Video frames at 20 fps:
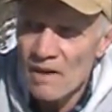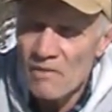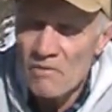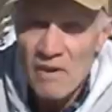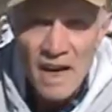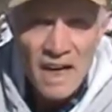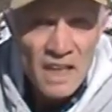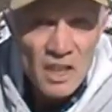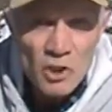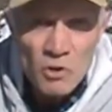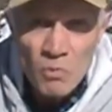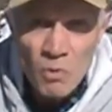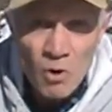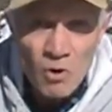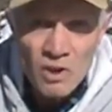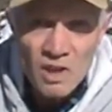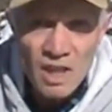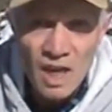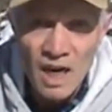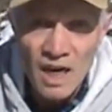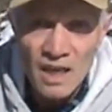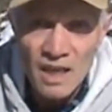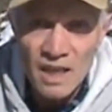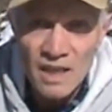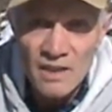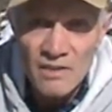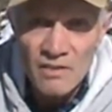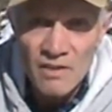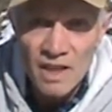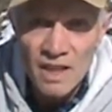Very small
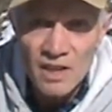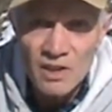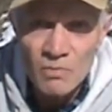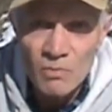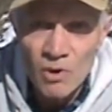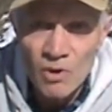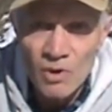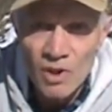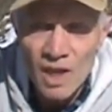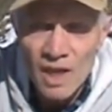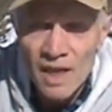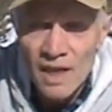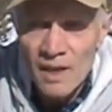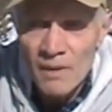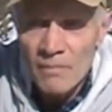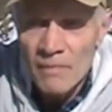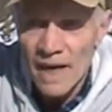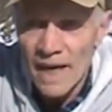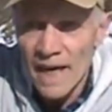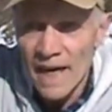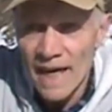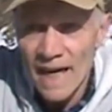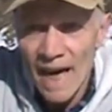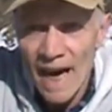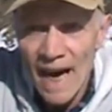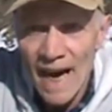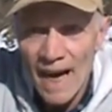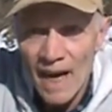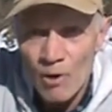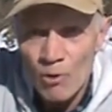target, very small. By a
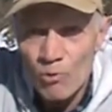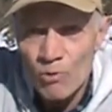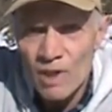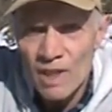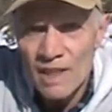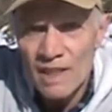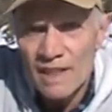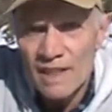cow,